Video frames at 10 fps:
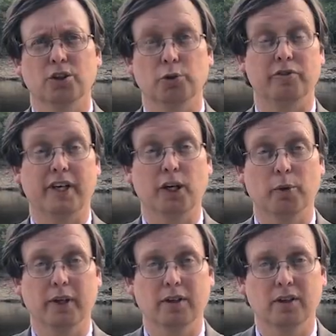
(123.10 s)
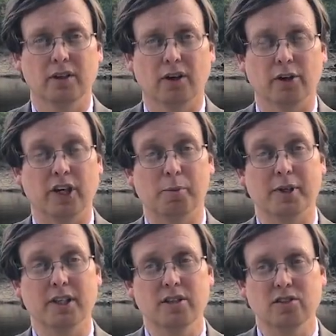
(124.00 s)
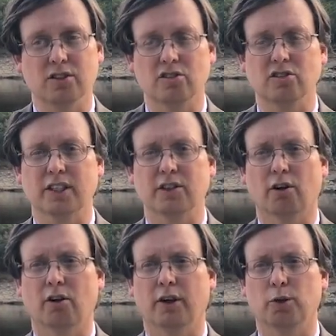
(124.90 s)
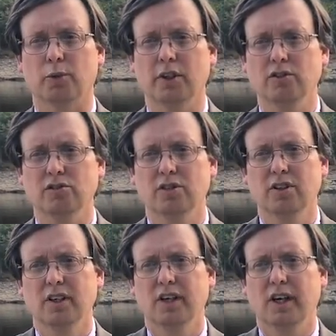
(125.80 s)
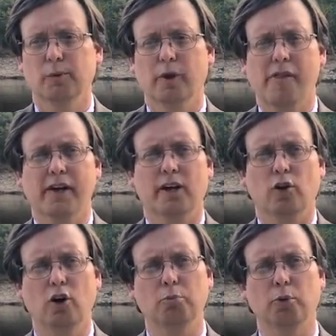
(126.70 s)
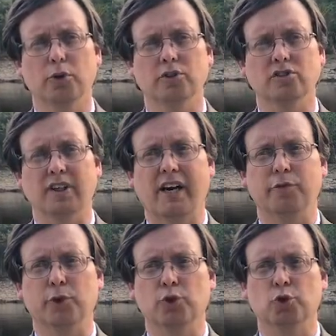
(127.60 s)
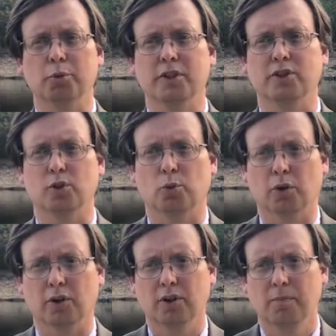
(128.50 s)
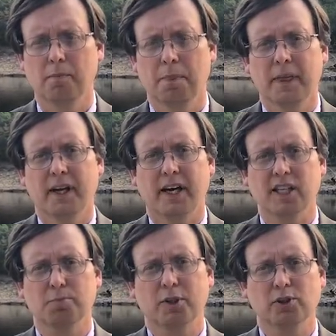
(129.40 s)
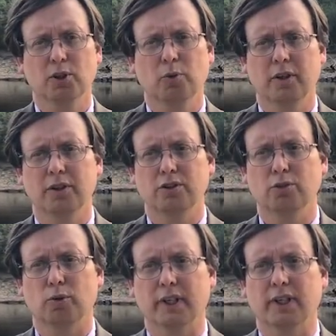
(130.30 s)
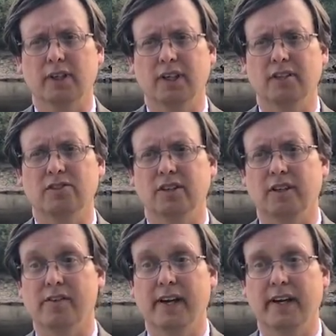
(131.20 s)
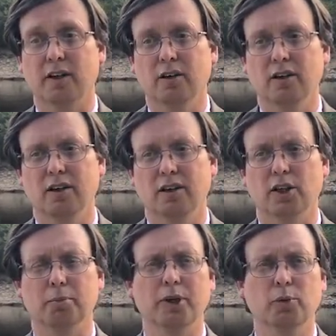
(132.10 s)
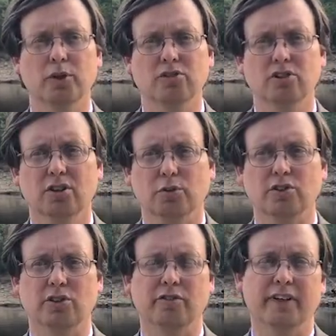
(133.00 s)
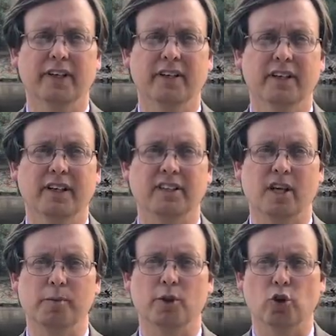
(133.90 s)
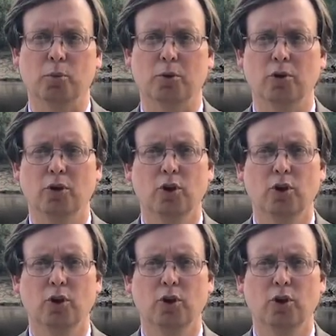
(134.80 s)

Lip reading: to evaluate our nominees and to select our honorees. And I want to thank all board and staff who contributed to the work. I especially want to recognize and thank Lily Benowitz, Christina Vang, and Damien Goebel,